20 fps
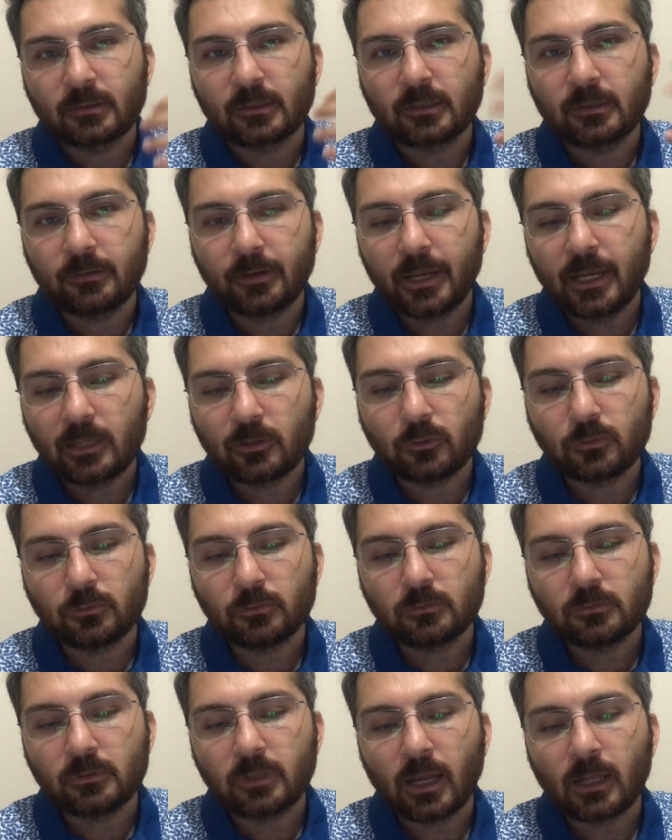The great
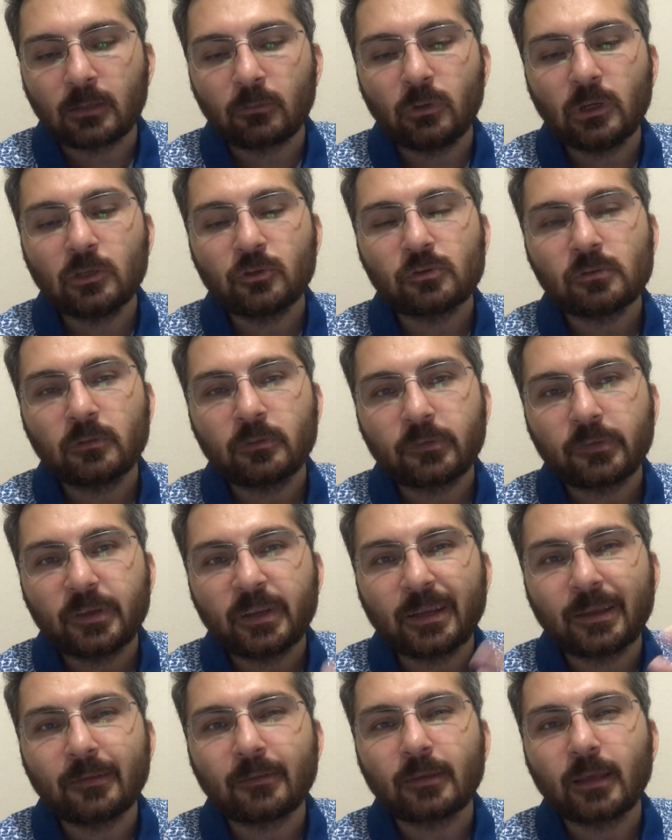good that we should
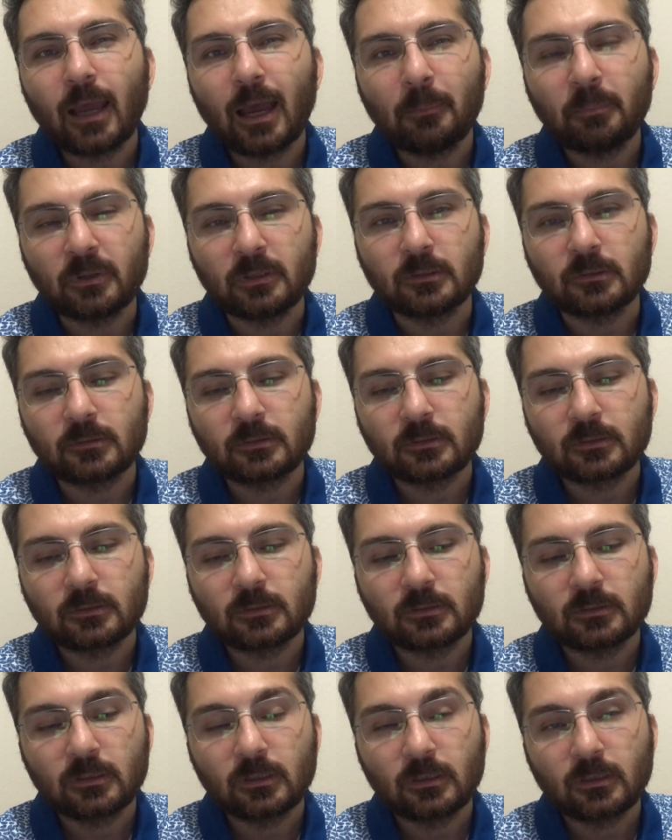seek is happiness,
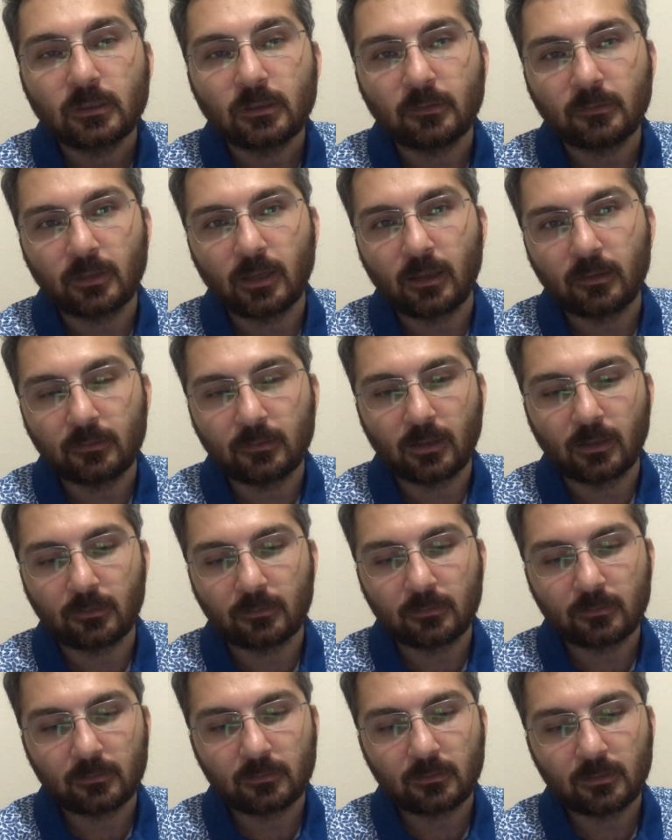he says
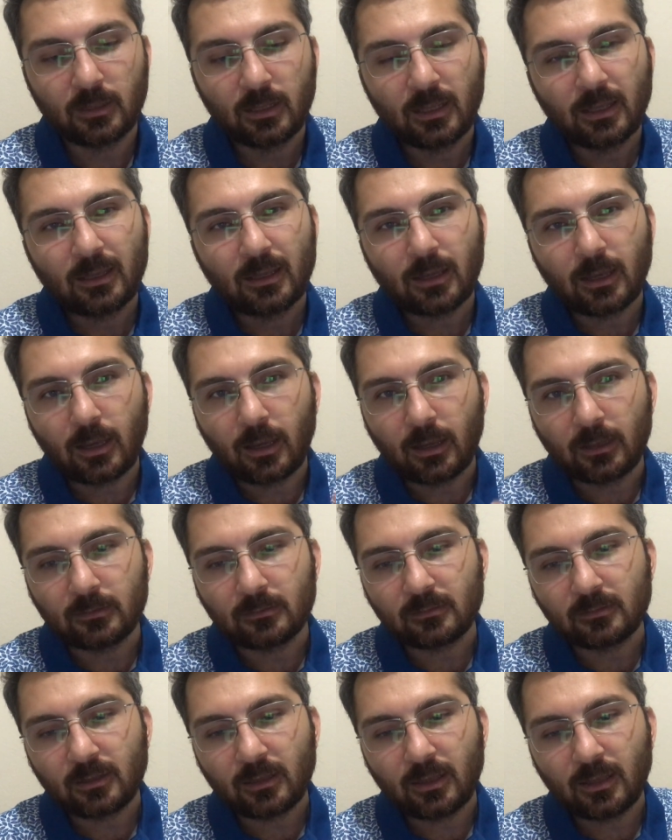that.
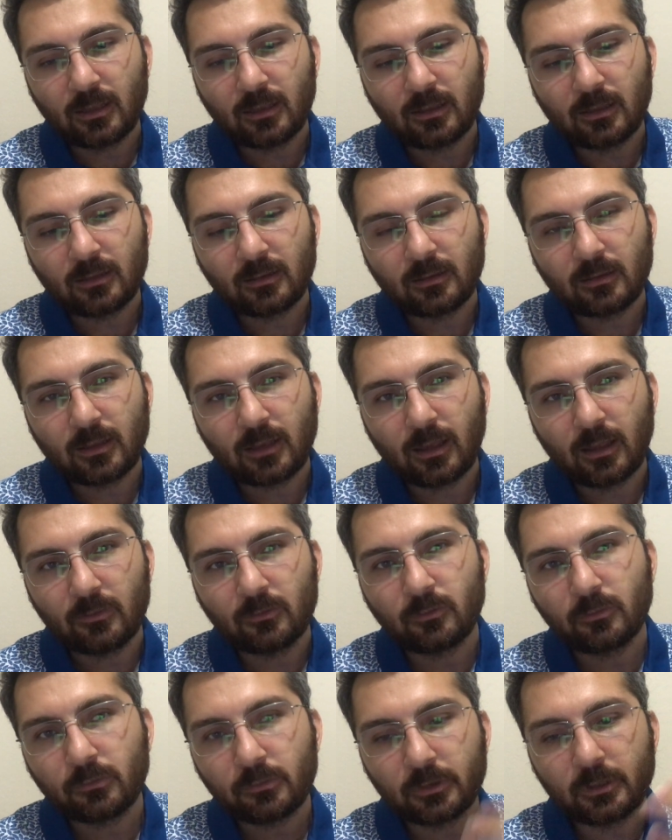And
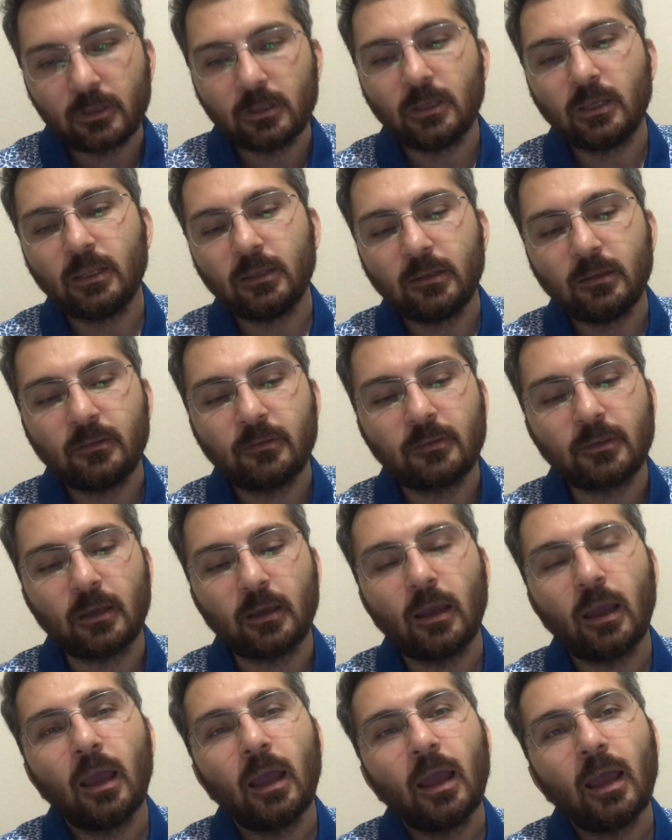as you see, it's
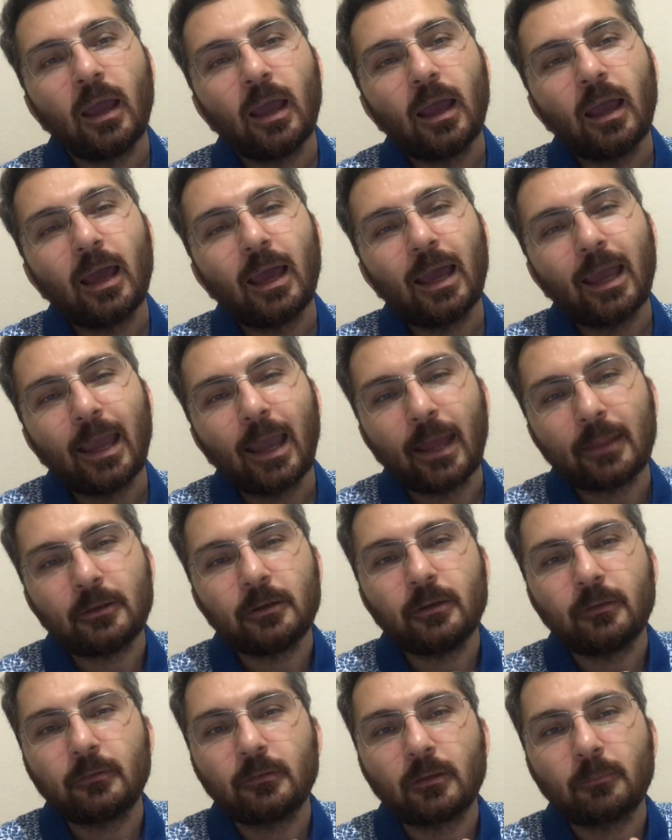a
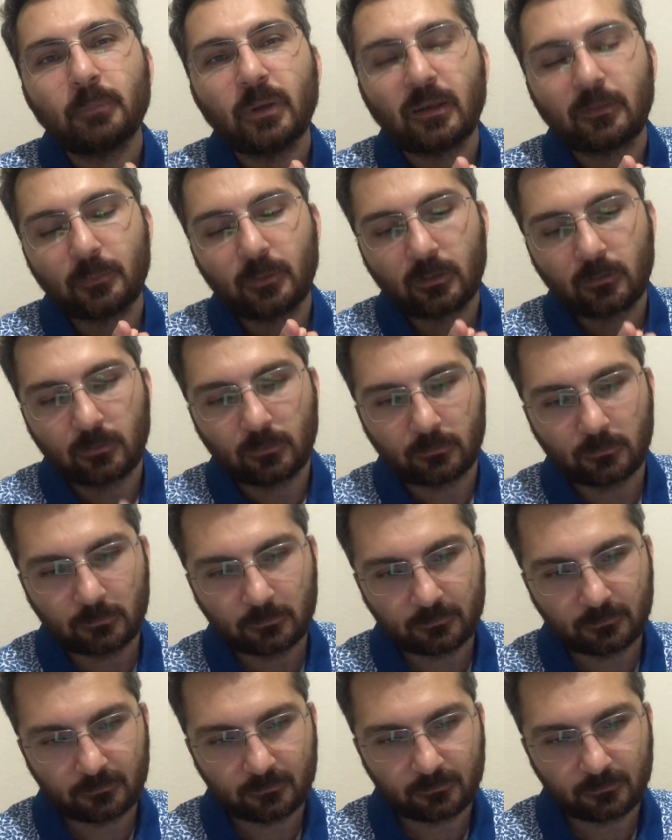hedonistic perspective.